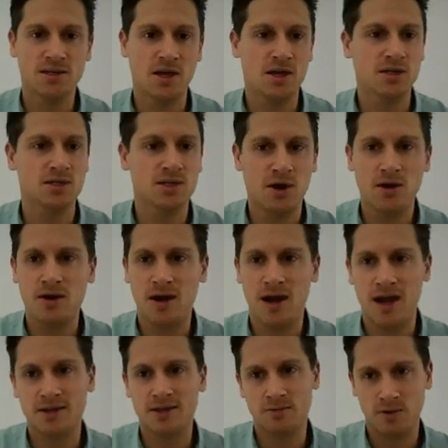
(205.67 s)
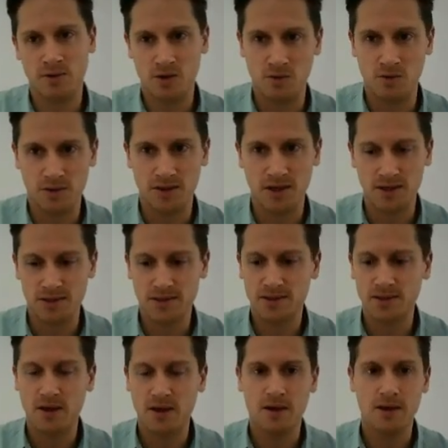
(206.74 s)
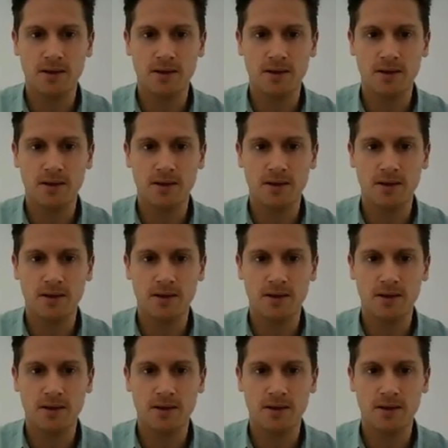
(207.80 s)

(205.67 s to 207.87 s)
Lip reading: so you don't need to record this.